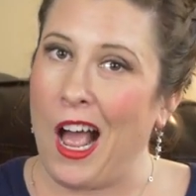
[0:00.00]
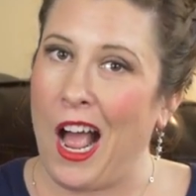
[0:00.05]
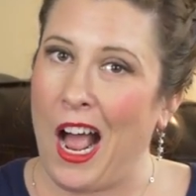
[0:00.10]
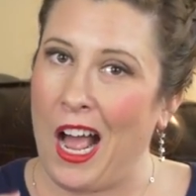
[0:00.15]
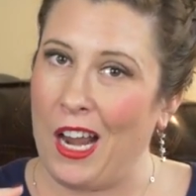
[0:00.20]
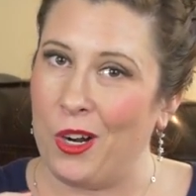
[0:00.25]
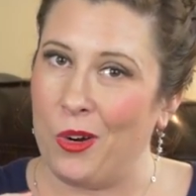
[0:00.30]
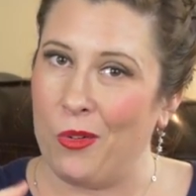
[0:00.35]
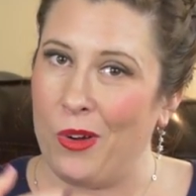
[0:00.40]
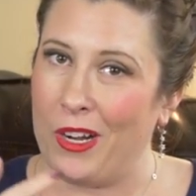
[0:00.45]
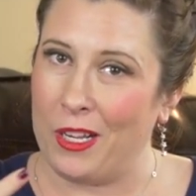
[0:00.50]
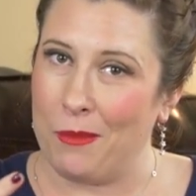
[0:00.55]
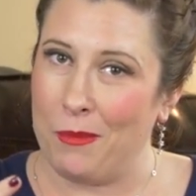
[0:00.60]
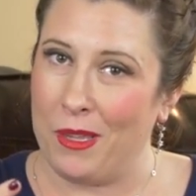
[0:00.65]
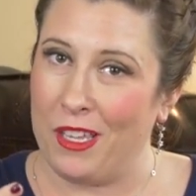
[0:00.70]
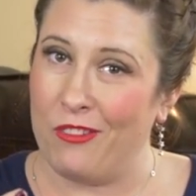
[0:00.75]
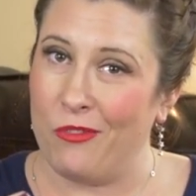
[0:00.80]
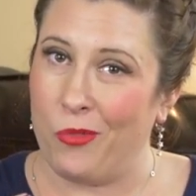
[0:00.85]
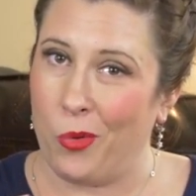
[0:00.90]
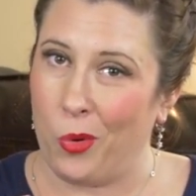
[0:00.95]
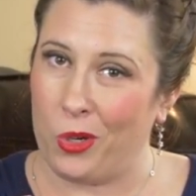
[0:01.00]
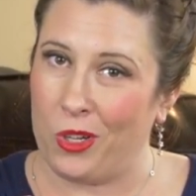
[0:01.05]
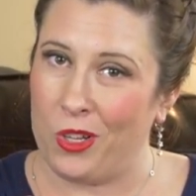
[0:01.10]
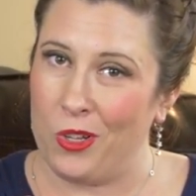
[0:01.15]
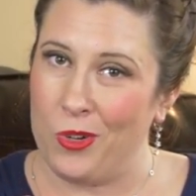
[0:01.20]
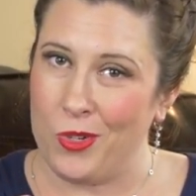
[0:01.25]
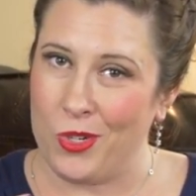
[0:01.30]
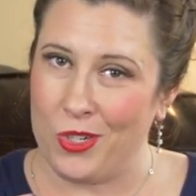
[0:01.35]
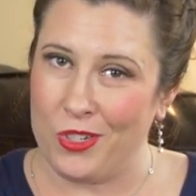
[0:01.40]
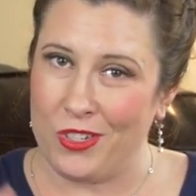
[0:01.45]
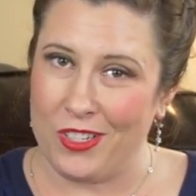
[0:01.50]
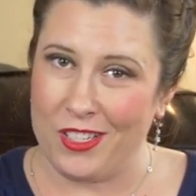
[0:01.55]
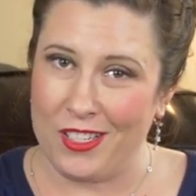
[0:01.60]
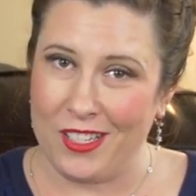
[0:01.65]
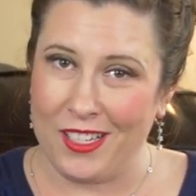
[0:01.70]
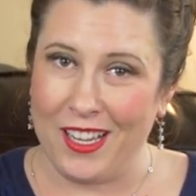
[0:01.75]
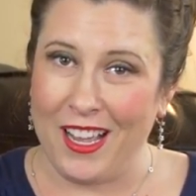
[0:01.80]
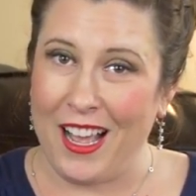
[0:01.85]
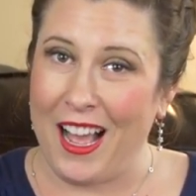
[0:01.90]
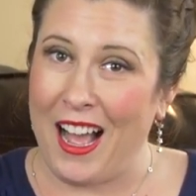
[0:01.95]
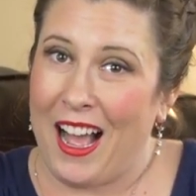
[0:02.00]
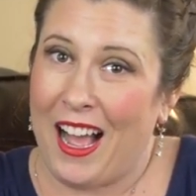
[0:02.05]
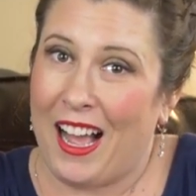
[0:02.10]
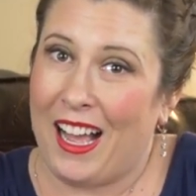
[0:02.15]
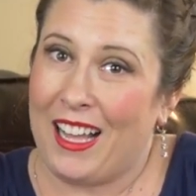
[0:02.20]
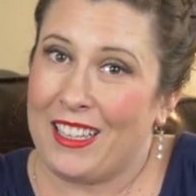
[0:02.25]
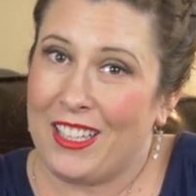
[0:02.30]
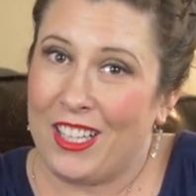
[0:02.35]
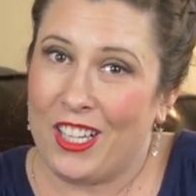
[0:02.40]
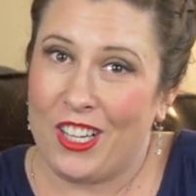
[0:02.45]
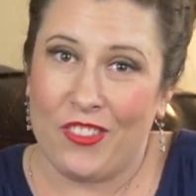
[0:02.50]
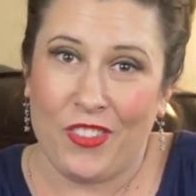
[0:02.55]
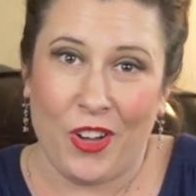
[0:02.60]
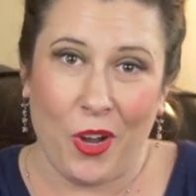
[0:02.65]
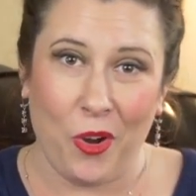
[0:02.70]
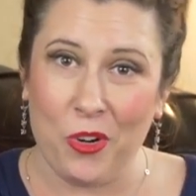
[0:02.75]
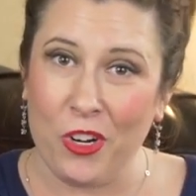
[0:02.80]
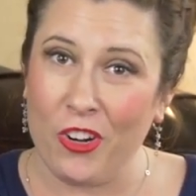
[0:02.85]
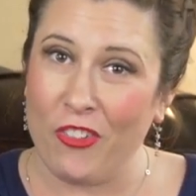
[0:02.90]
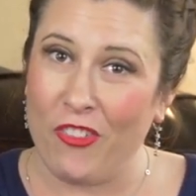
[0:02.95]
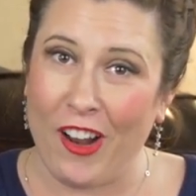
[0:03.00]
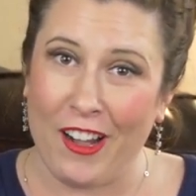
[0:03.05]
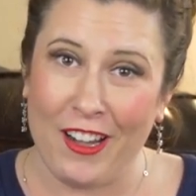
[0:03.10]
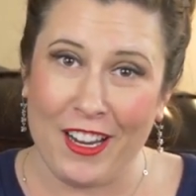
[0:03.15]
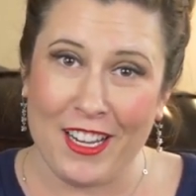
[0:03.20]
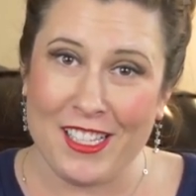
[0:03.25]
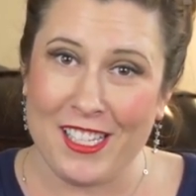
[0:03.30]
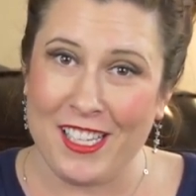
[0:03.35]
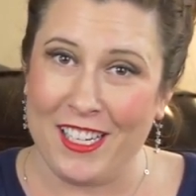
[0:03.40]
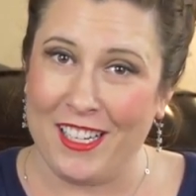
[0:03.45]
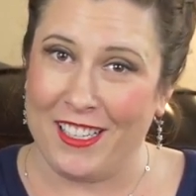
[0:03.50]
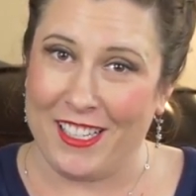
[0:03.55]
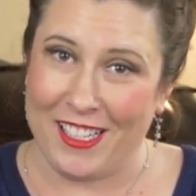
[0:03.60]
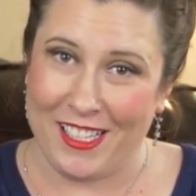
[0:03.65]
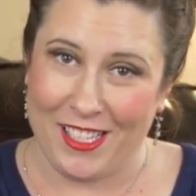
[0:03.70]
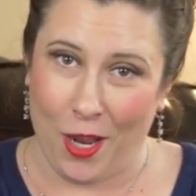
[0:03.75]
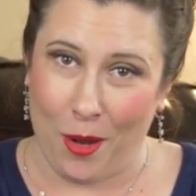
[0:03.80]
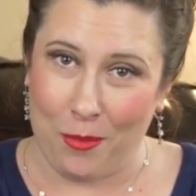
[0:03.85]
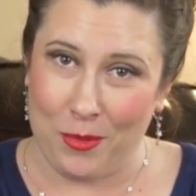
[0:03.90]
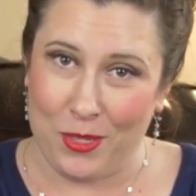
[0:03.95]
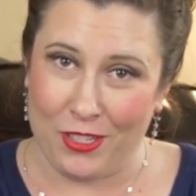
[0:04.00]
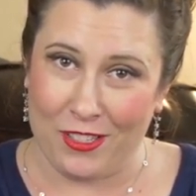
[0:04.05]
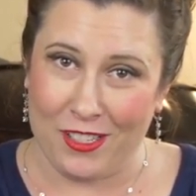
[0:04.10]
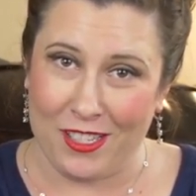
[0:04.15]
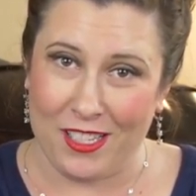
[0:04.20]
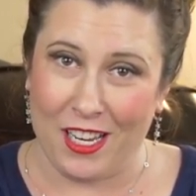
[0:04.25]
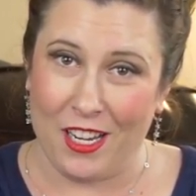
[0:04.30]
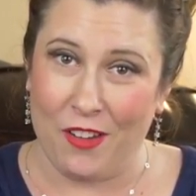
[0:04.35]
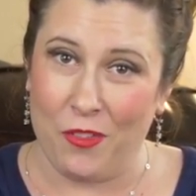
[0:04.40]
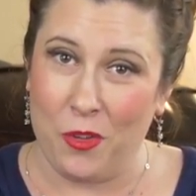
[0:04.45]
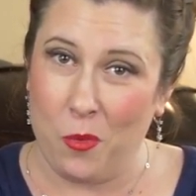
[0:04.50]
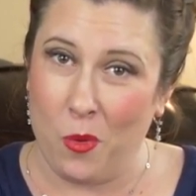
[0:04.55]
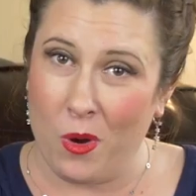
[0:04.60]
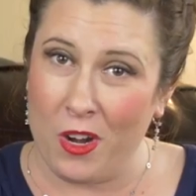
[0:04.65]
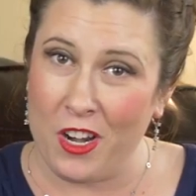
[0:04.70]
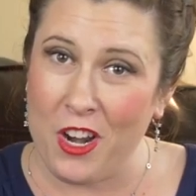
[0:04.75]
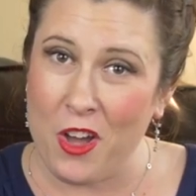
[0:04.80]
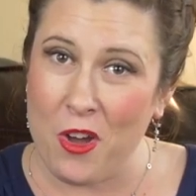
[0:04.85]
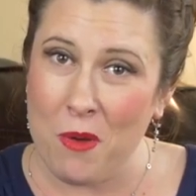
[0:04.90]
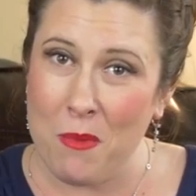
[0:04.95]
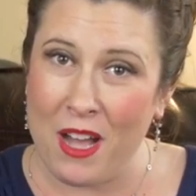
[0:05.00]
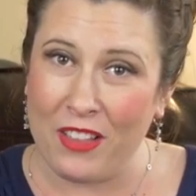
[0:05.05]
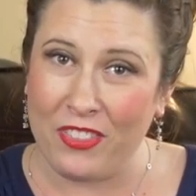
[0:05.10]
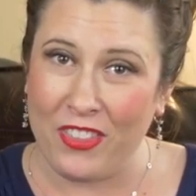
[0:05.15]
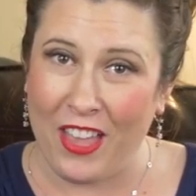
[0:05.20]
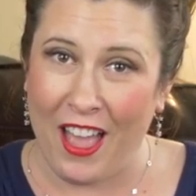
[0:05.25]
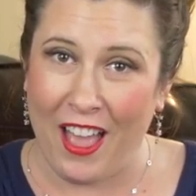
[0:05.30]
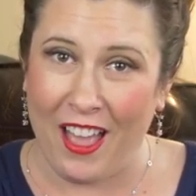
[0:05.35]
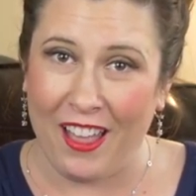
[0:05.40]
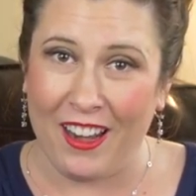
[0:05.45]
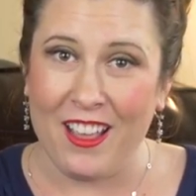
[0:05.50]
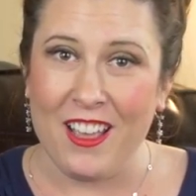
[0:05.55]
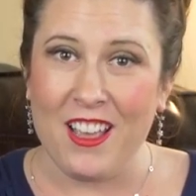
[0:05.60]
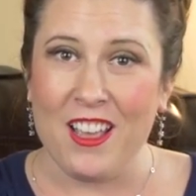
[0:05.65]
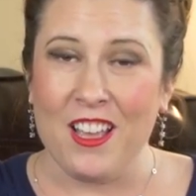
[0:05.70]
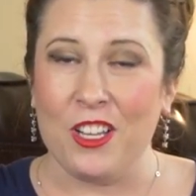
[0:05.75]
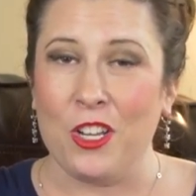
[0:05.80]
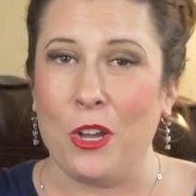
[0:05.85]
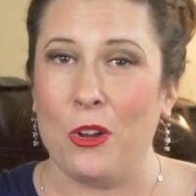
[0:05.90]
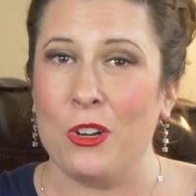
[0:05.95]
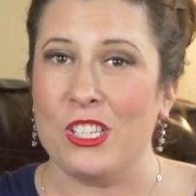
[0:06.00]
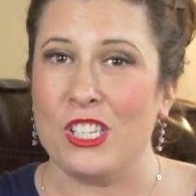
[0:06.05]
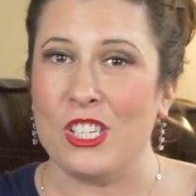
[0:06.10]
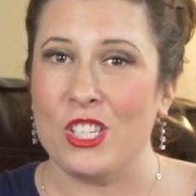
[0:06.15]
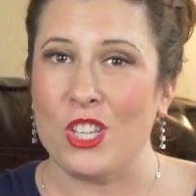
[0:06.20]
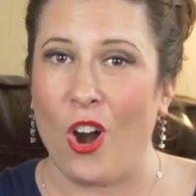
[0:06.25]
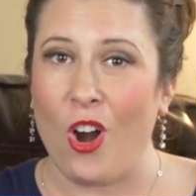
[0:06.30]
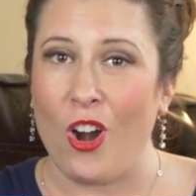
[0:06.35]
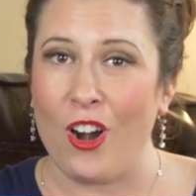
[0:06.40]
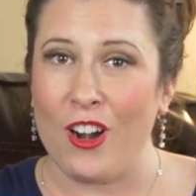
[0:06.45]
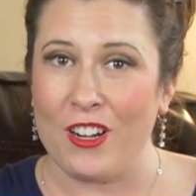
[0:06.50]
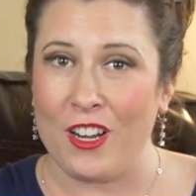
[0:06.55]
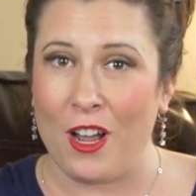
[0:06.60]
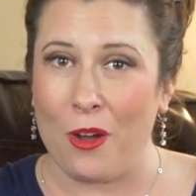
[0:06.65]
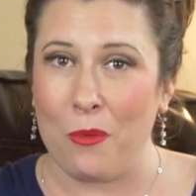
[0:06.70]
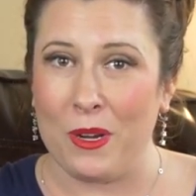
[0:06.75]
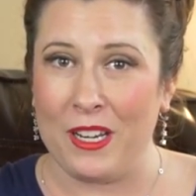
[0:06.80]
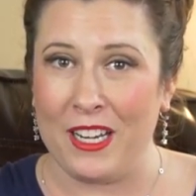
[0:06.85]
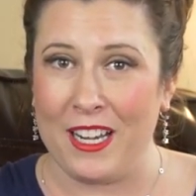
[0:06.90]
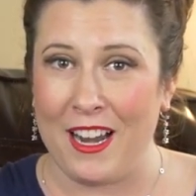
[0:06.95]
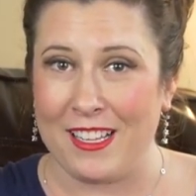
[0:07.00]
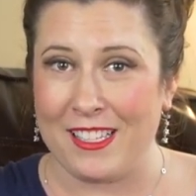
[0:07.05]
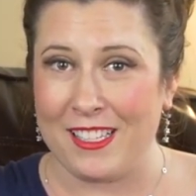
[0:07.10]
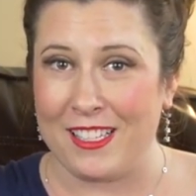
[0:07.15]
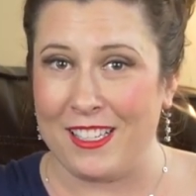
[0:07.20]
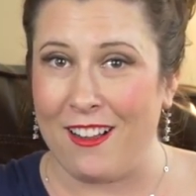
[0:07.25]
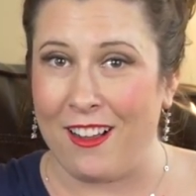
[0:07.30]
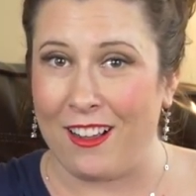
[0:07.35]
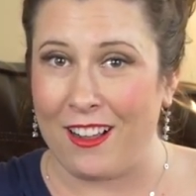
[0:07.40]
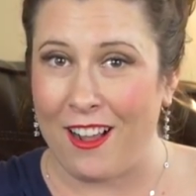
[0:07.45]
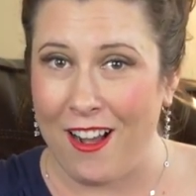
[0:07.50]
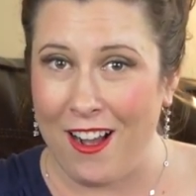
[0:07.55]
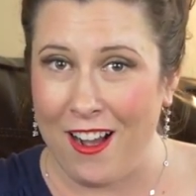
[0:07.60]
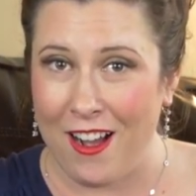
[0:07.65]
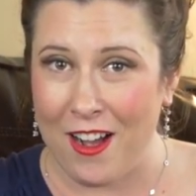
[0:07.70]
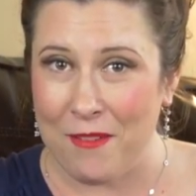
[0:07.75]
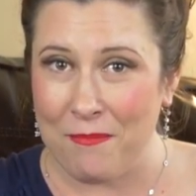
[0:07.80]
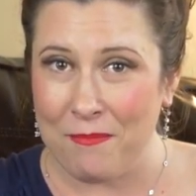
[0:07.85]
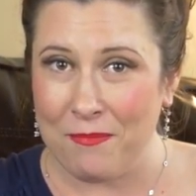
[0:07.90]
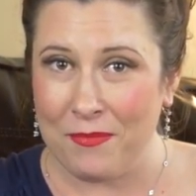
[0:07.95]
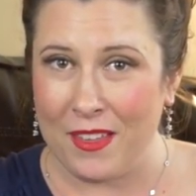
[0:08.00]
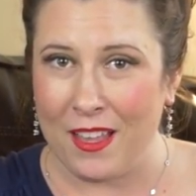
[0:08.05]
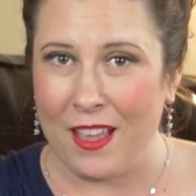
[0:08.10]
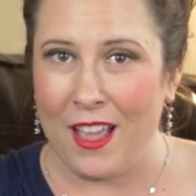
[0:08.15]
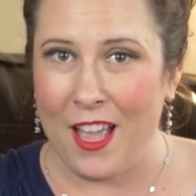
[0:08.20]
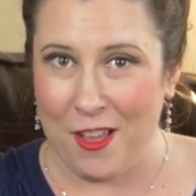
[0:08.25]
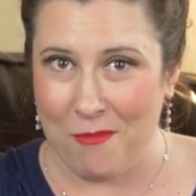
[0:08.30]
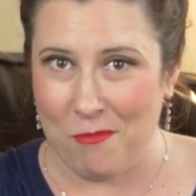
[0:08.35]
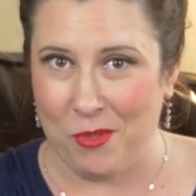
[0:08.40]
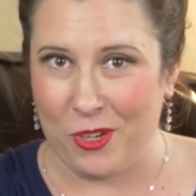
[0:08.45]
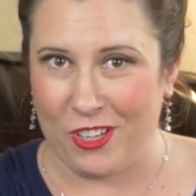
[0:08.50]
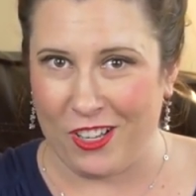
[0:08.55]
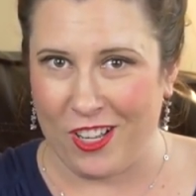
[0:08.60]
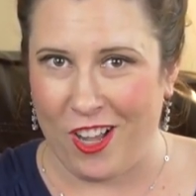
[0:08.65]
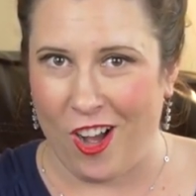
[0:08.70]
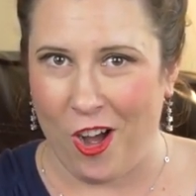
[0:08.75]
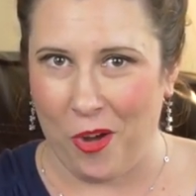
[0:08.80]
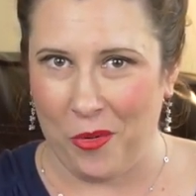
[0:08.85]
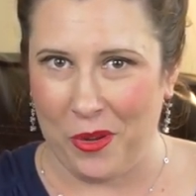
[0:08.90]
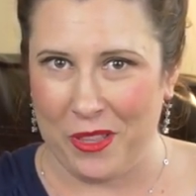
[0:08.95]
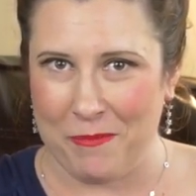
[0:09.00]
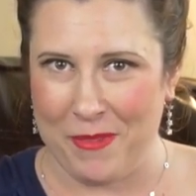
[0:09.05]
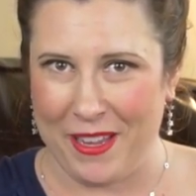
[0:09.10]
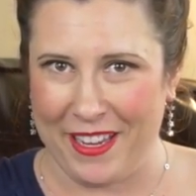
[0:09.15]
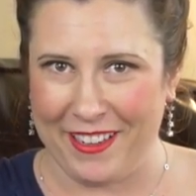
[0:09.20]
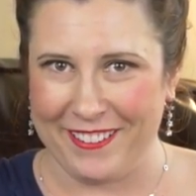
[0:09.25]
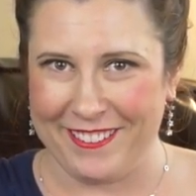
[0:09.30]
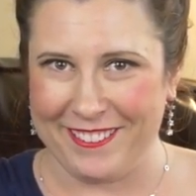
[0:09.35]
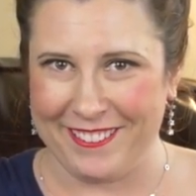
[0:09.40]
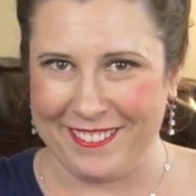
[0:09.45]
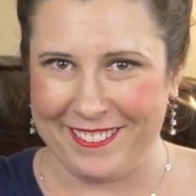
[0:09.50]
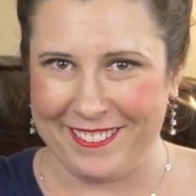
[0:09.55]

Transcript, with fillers: I don't recommend foreclosures. I love owner financing and lease options. And if you want to know about that, go to start.whitneynicely.com and book a call with me.